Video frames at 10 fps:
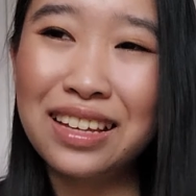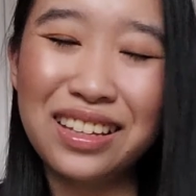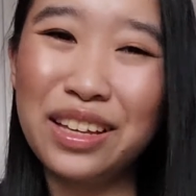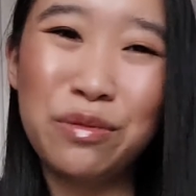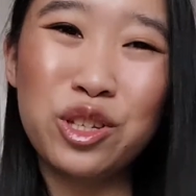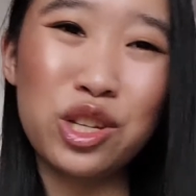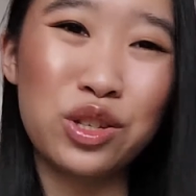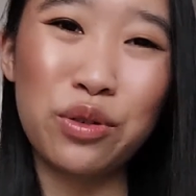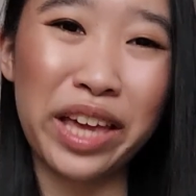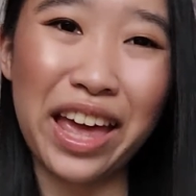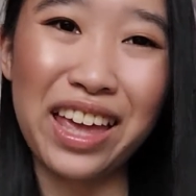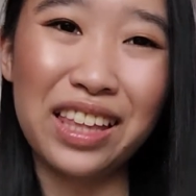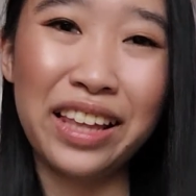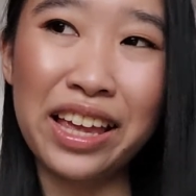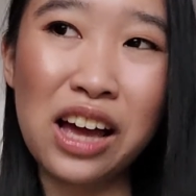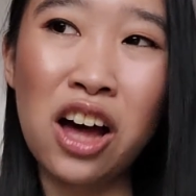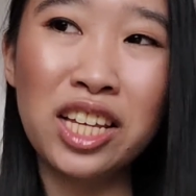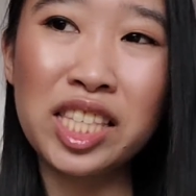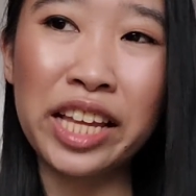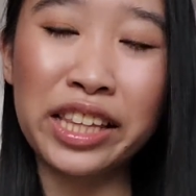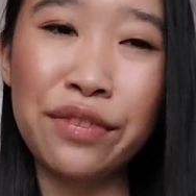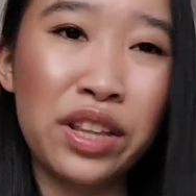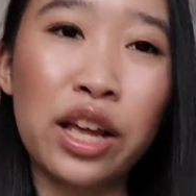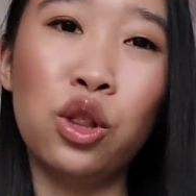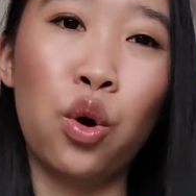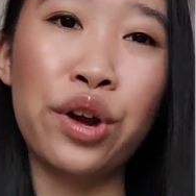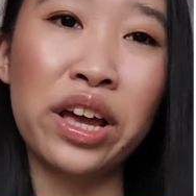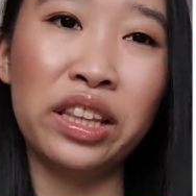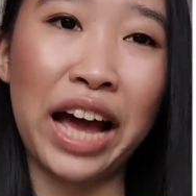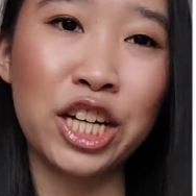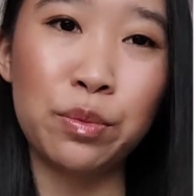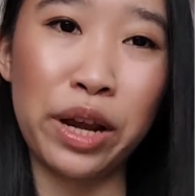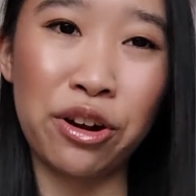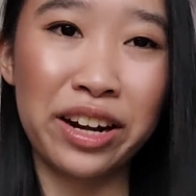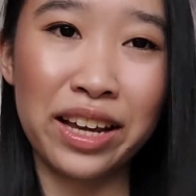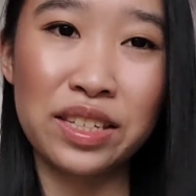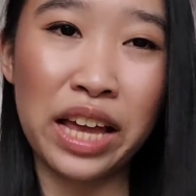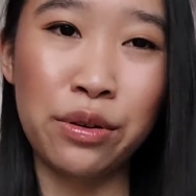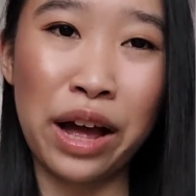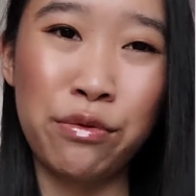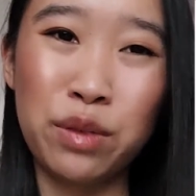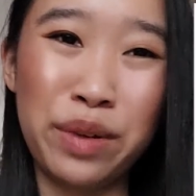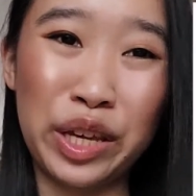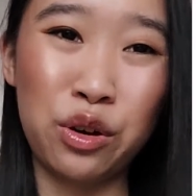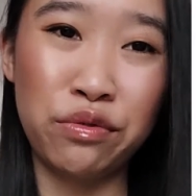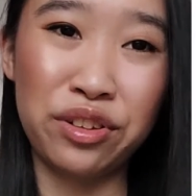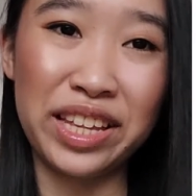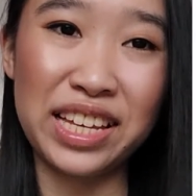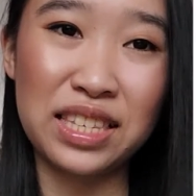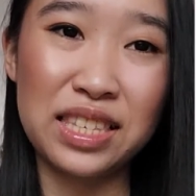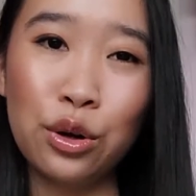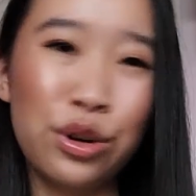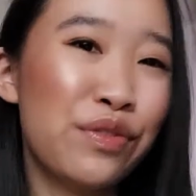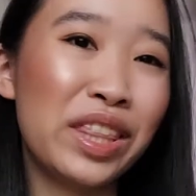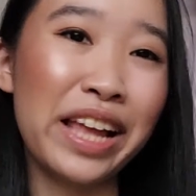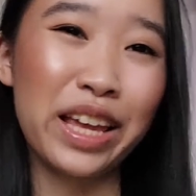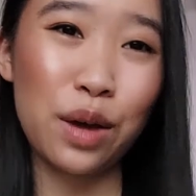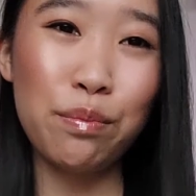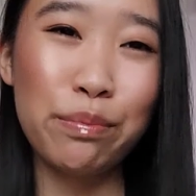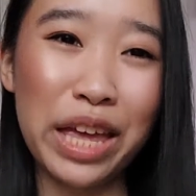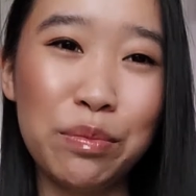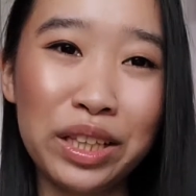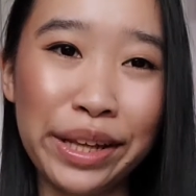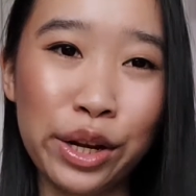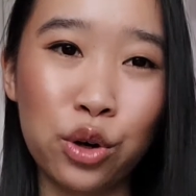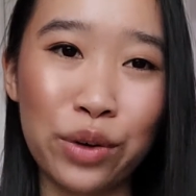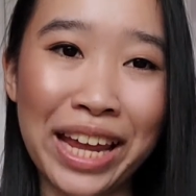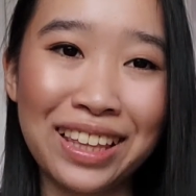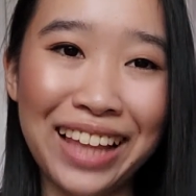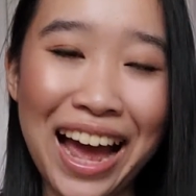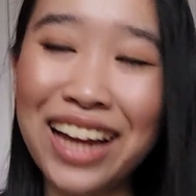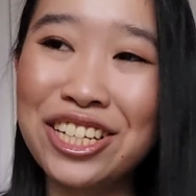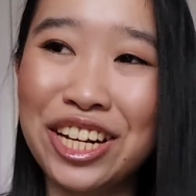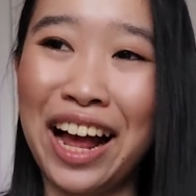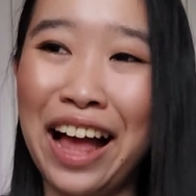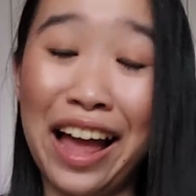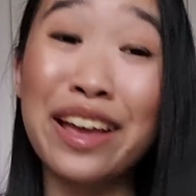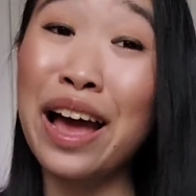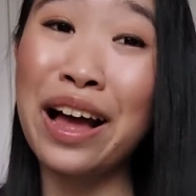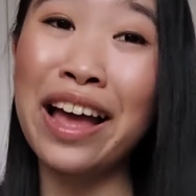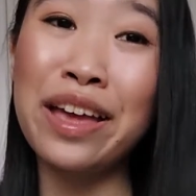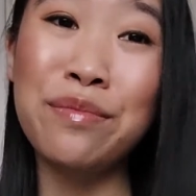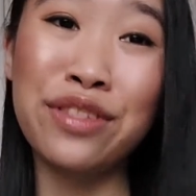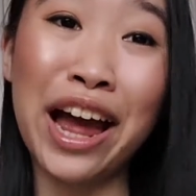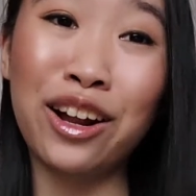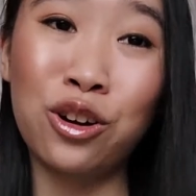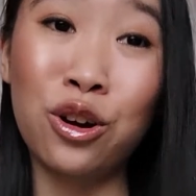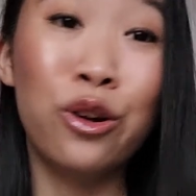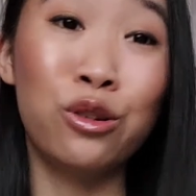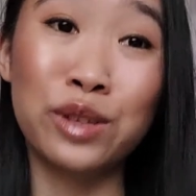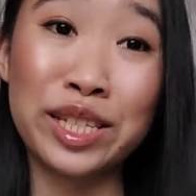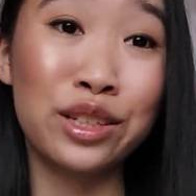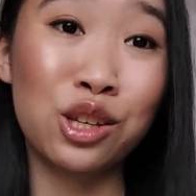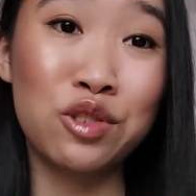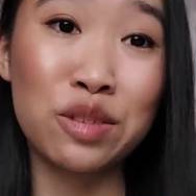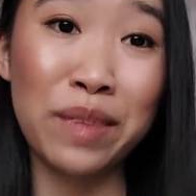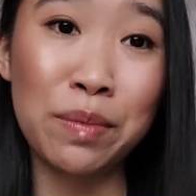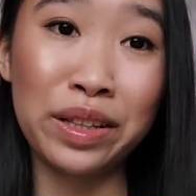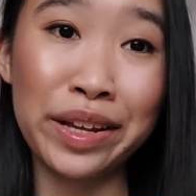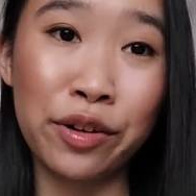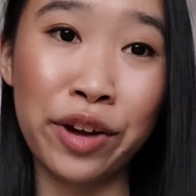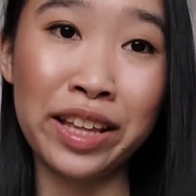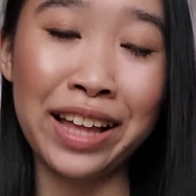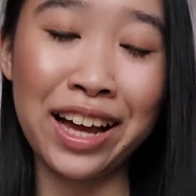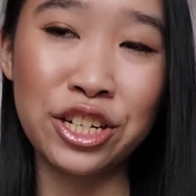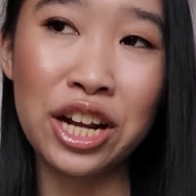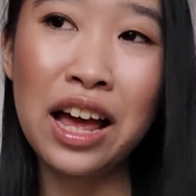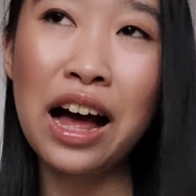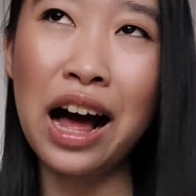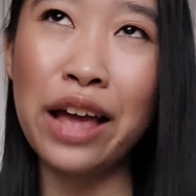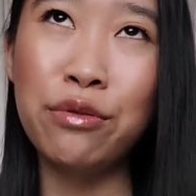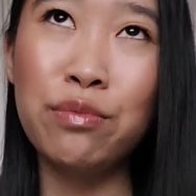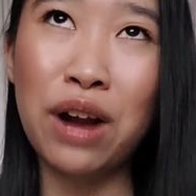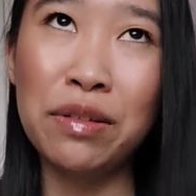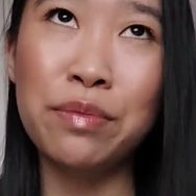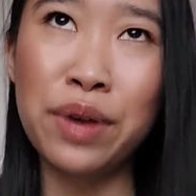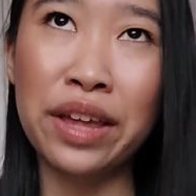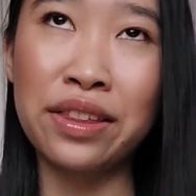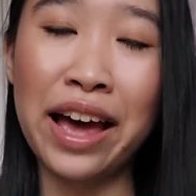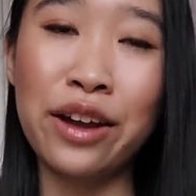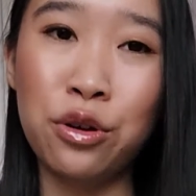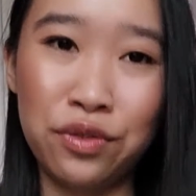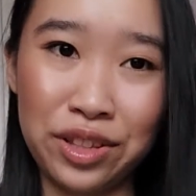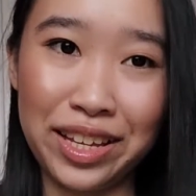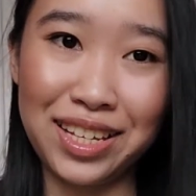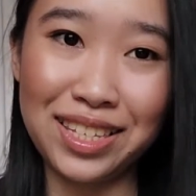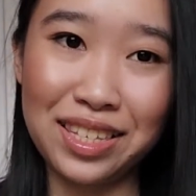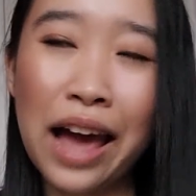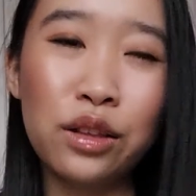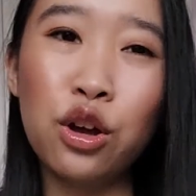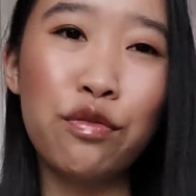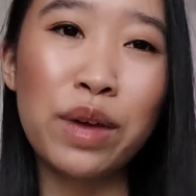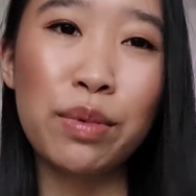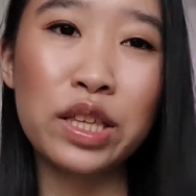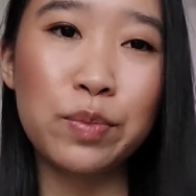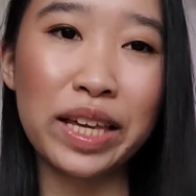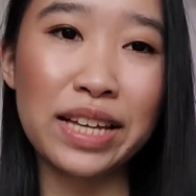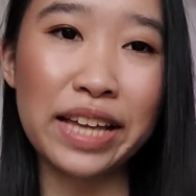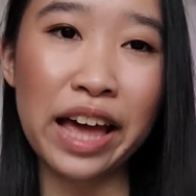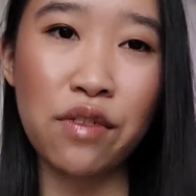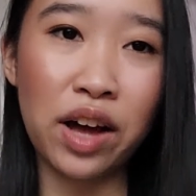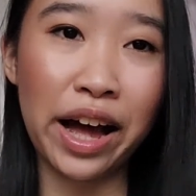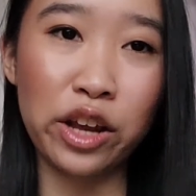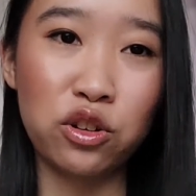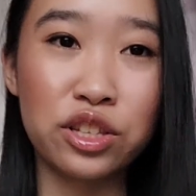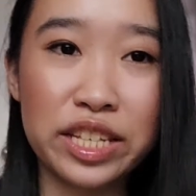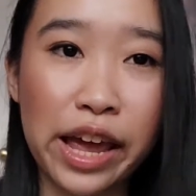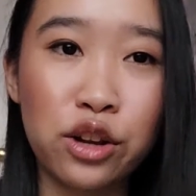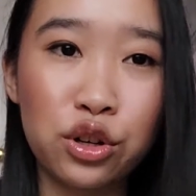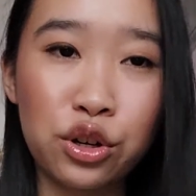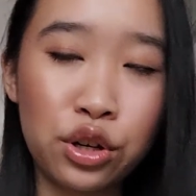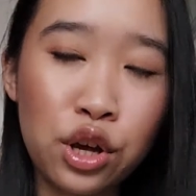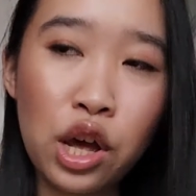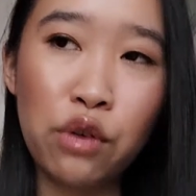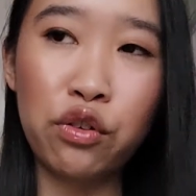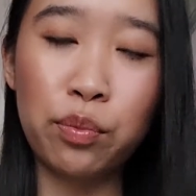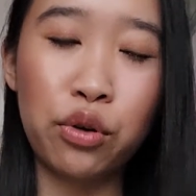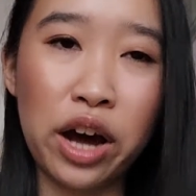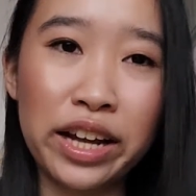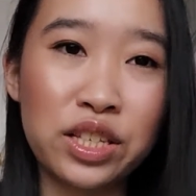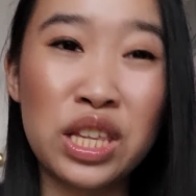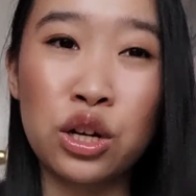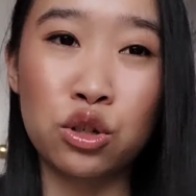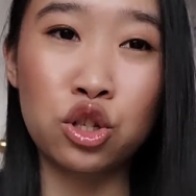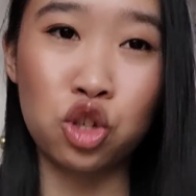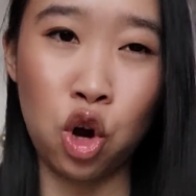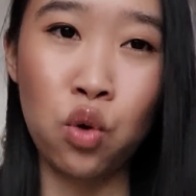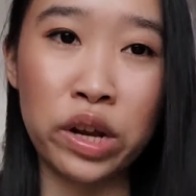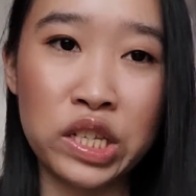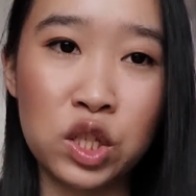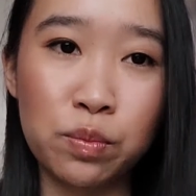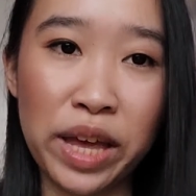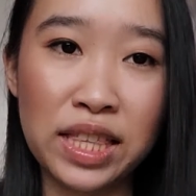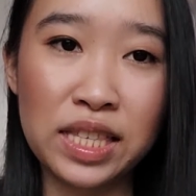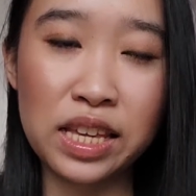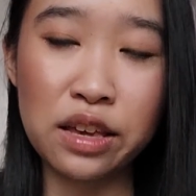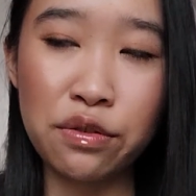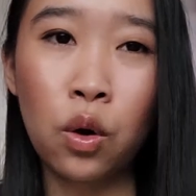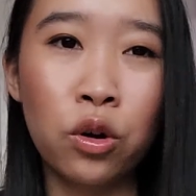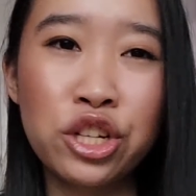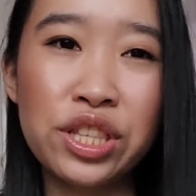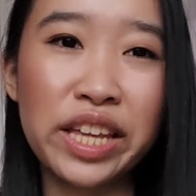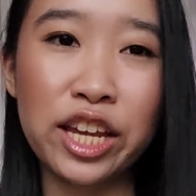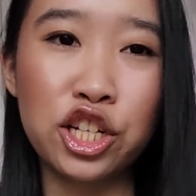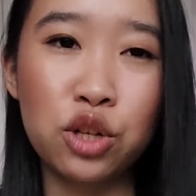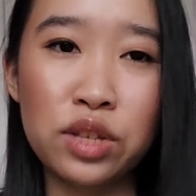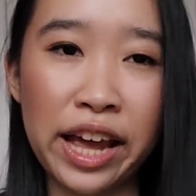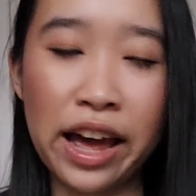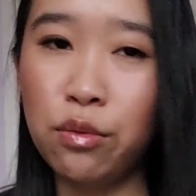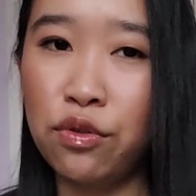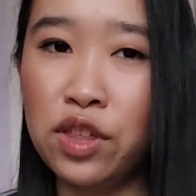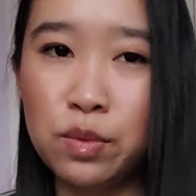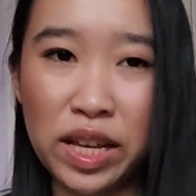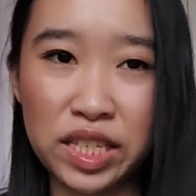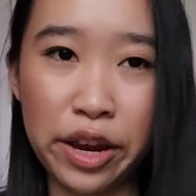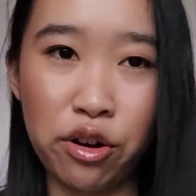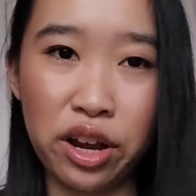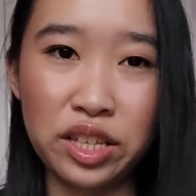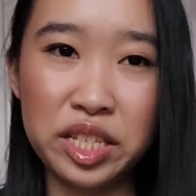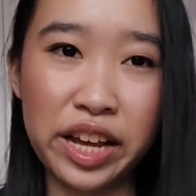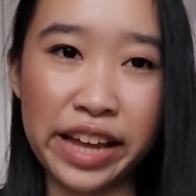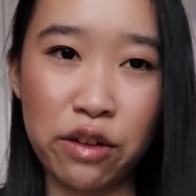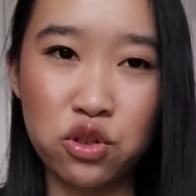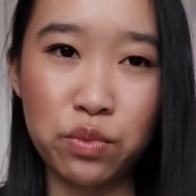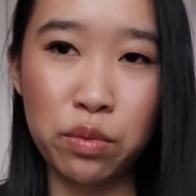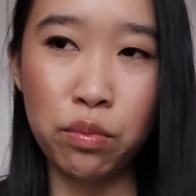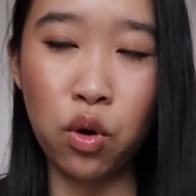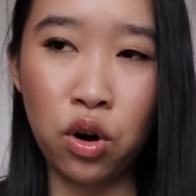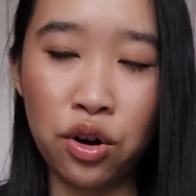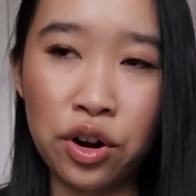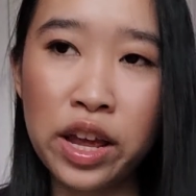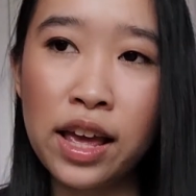it was just okay. Like, honestly, like, even like L'Oreal Lash Paradise, I would pick over this. Or even like Maybelline Great Lash. I am that girl who still uses Maybelline Great Lash. I would probably pick that over this. I don't know if maybe it's because I have a higher standard for products that are so expensive, or just the issues I had with this mascara stuck out to me more.